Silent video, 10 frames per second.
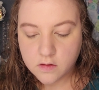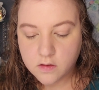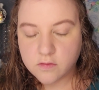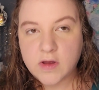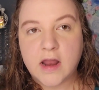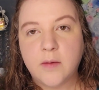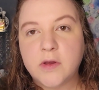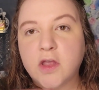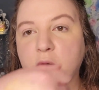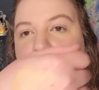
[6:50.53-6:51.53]
Alright, I'm
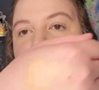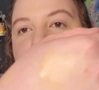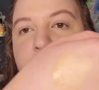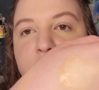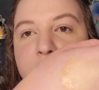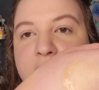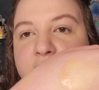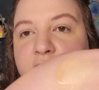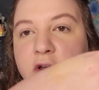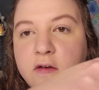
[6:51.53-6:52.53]
going to go in with the
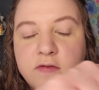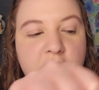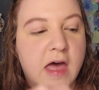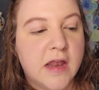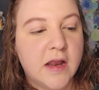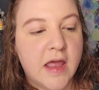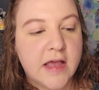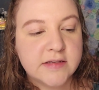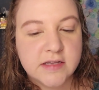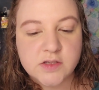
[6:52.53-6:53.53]
remainder of that
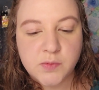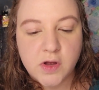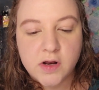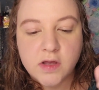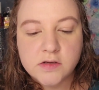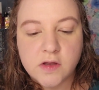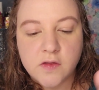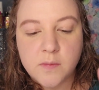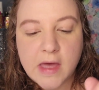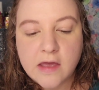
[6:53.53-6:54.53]
excess product
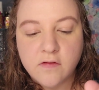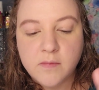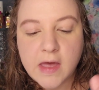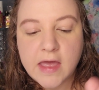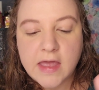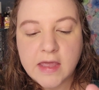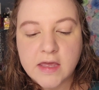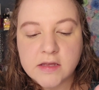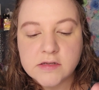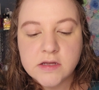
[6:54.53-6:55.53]
on the back of my
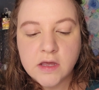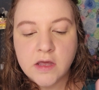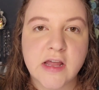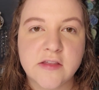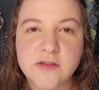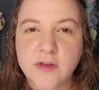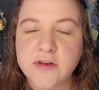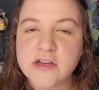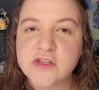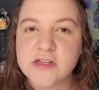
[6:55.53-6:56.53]
hand. Now this
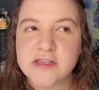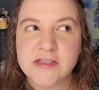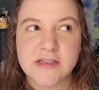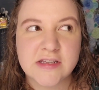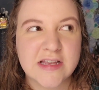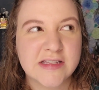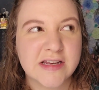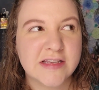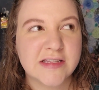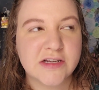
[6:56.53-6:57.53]
foundation
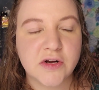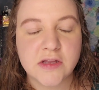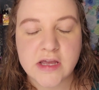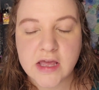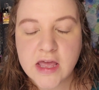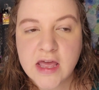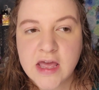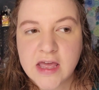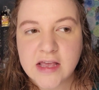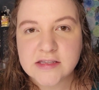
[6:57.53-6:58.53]
isn't necessarily
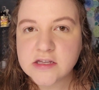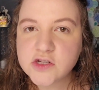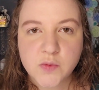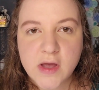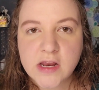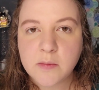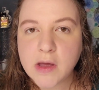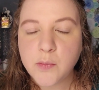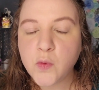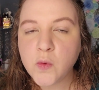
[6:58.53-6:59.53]
accentuating
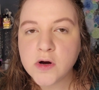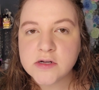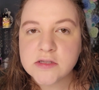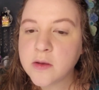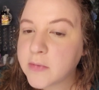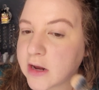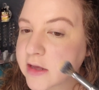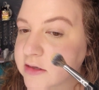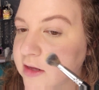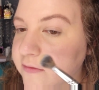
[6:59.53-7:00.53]
my pores, but I can